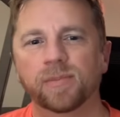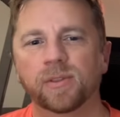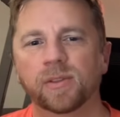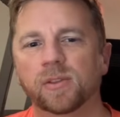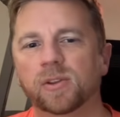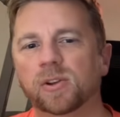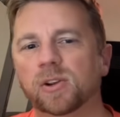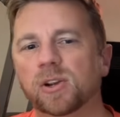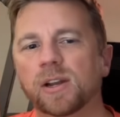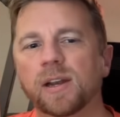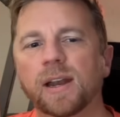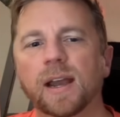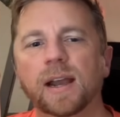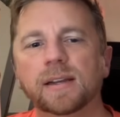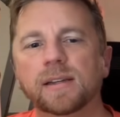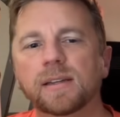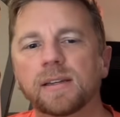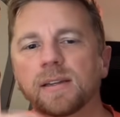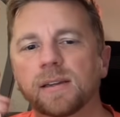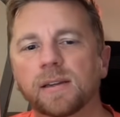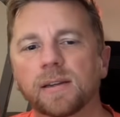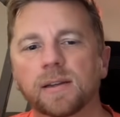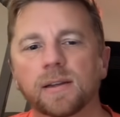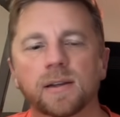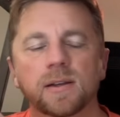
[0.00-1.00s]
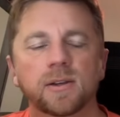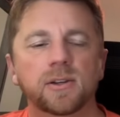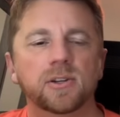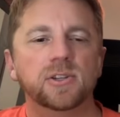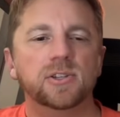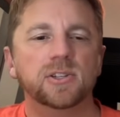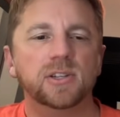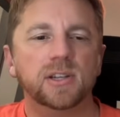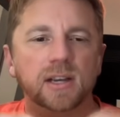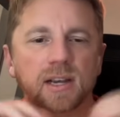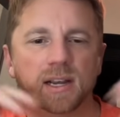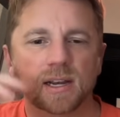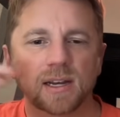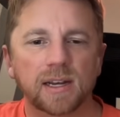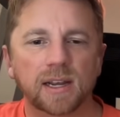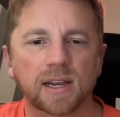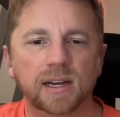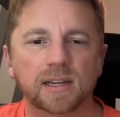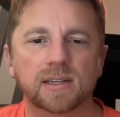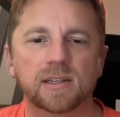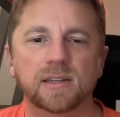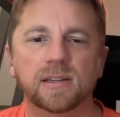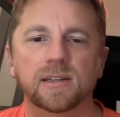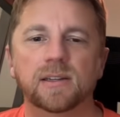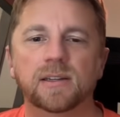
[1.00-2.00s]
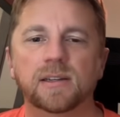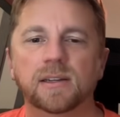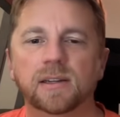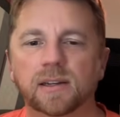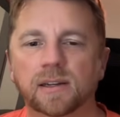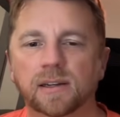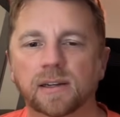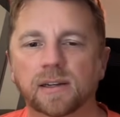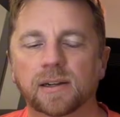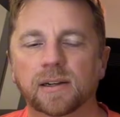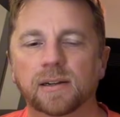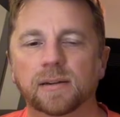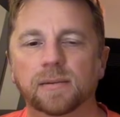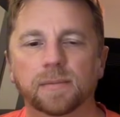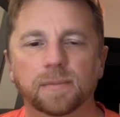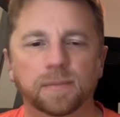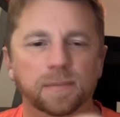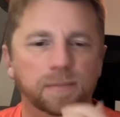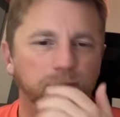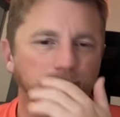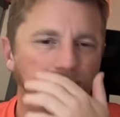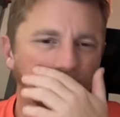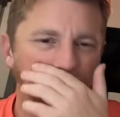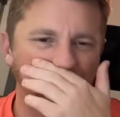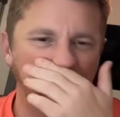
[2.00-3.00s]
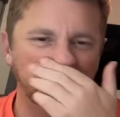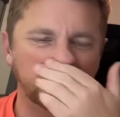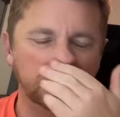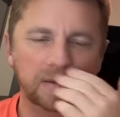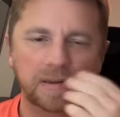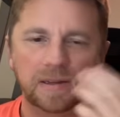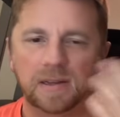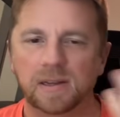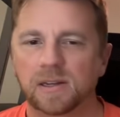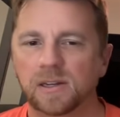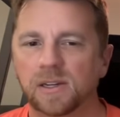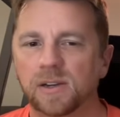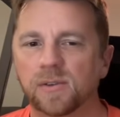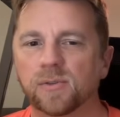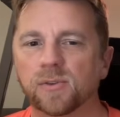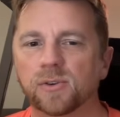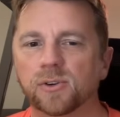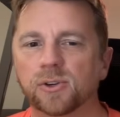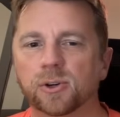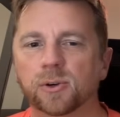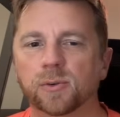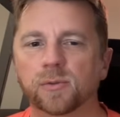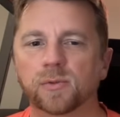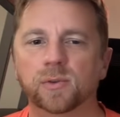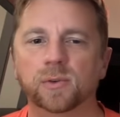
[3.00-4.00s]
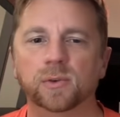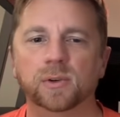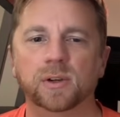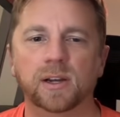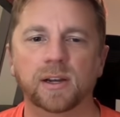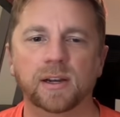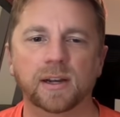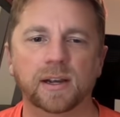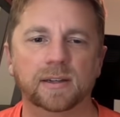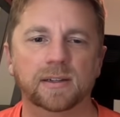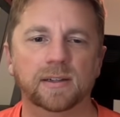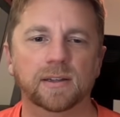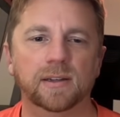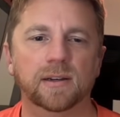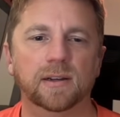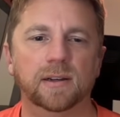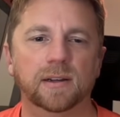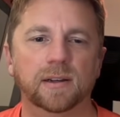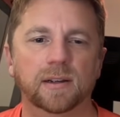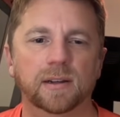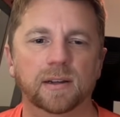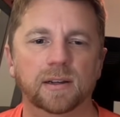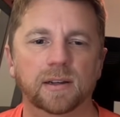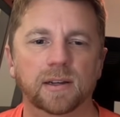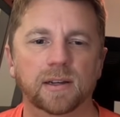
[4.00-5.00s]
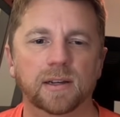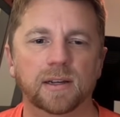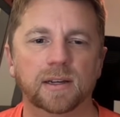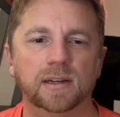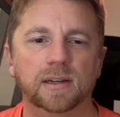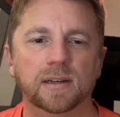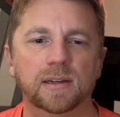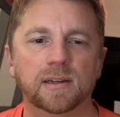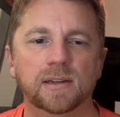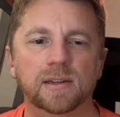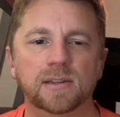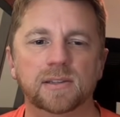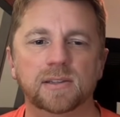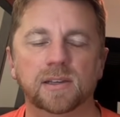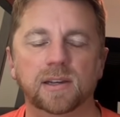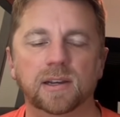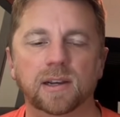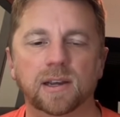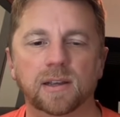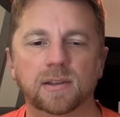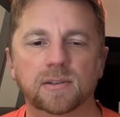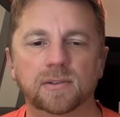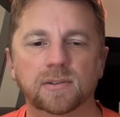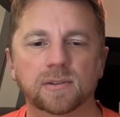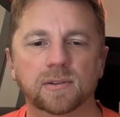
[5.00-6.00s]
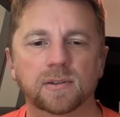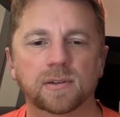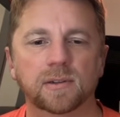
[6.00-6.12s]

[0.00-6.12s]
They're connected. Just a connected. Different terms for connected. Connectedness, I guess.